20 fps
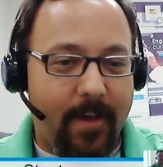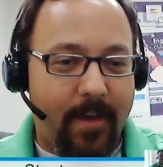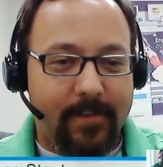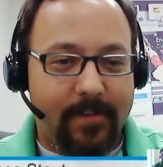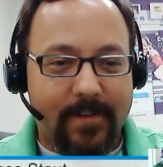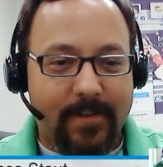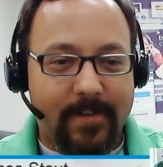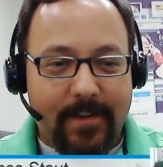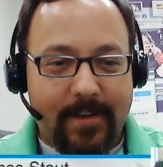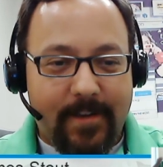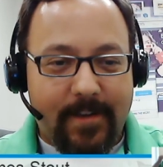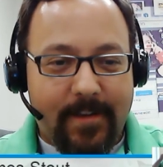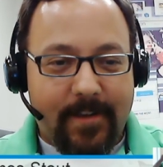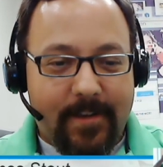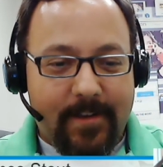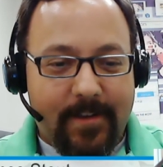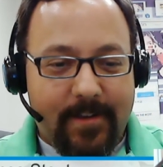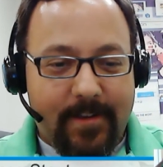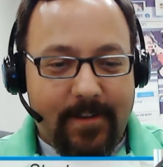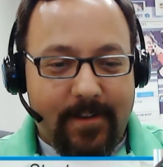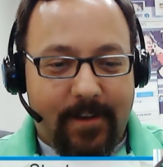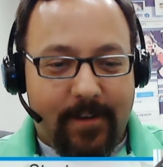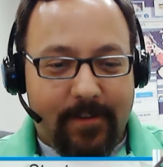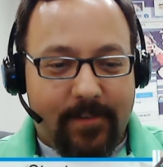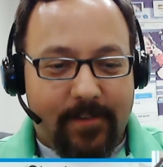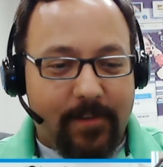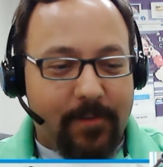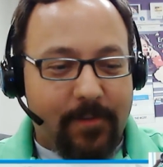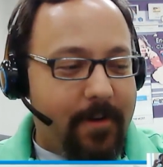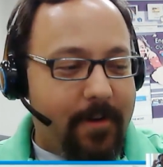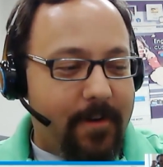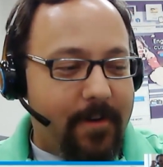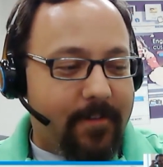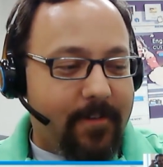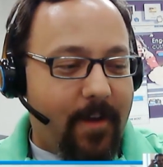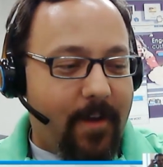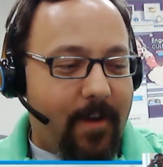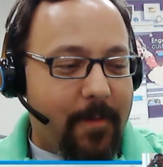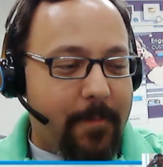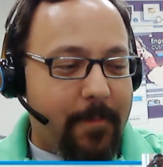And since we're here to
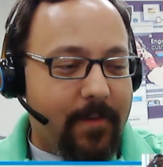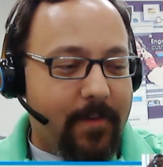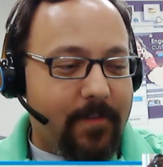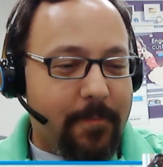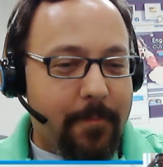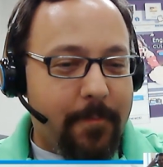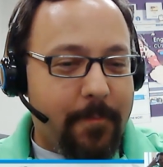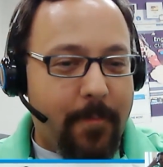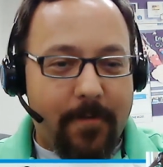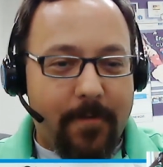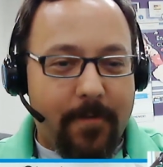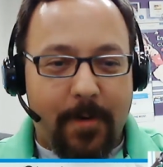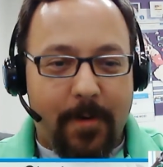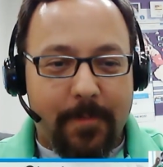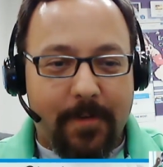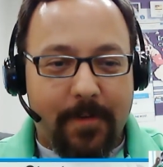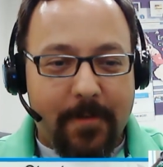talk about smart forms,